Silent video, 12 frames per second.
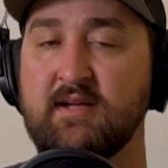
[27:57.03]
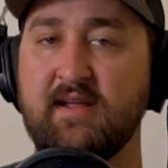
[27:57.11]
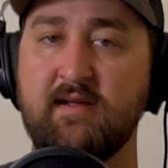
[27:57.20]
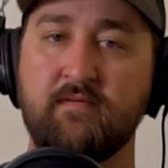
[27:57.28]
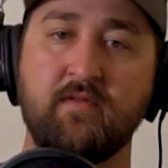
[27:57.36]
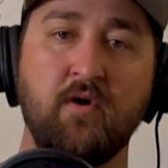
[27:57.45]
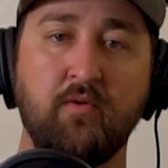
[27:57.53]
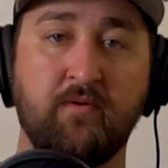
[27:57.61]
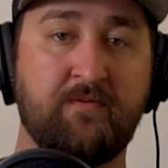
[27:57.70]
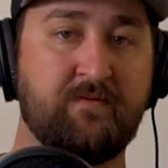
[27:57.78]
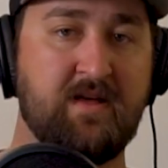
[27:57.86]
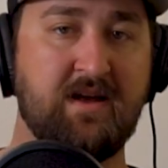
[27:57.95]
even though the
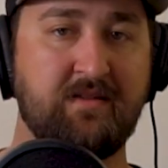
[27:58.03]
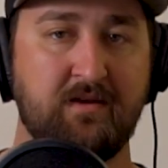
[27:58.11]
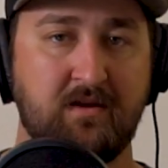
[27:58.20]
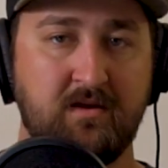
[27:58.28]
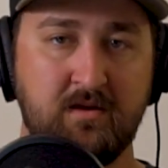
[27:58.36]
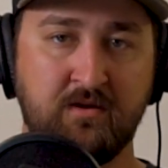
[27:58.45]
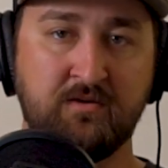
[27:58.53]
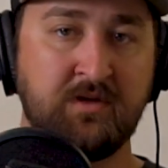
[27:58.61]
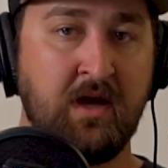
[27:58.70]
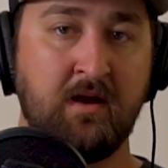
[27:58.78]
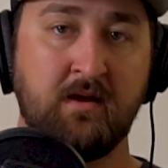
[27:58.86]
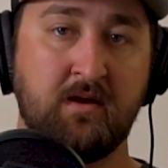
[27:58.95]
fly that you use
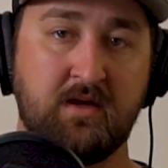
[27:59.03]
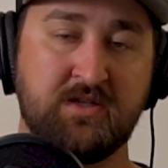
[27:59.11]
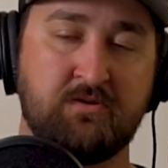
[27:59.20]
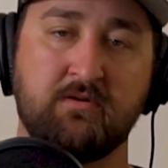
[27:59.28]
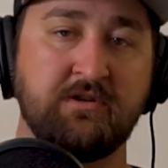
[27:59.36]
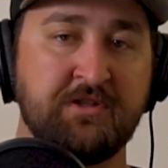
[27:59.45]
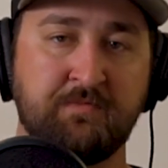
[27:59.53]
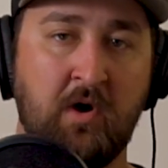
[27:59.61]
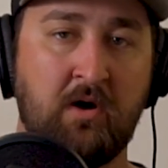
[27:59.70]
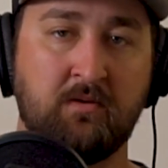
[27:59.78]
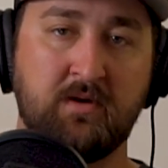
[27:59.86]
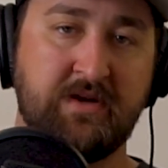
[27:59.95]
is really
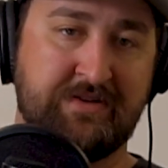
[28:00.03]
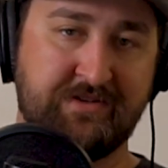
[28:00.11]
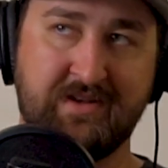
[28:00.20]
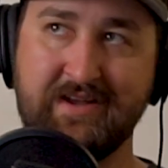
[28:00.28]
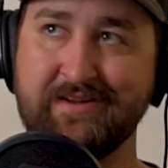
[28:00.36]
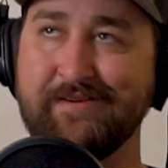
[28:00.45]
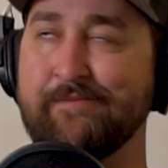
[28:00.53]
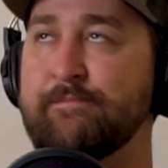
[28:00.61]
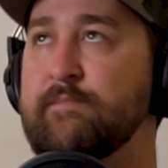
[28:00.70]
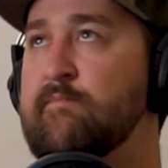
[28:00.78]
small. It's like a,